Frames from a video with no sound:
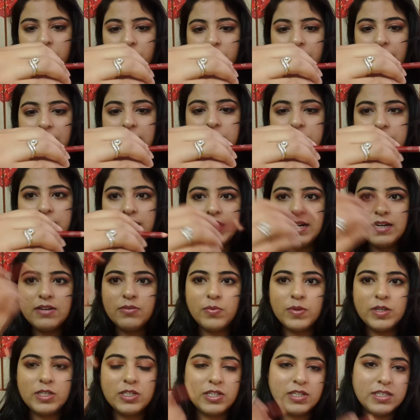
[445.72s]
of the red
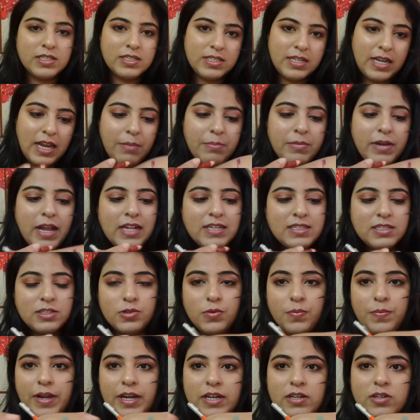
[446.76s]
shade which is named as
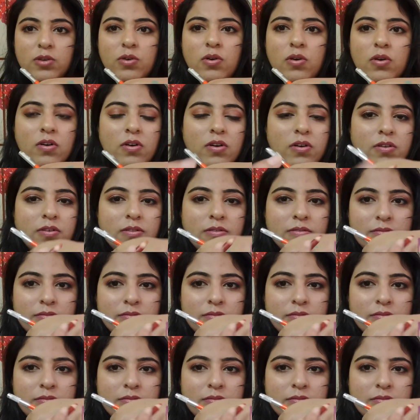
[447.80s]
Tomato.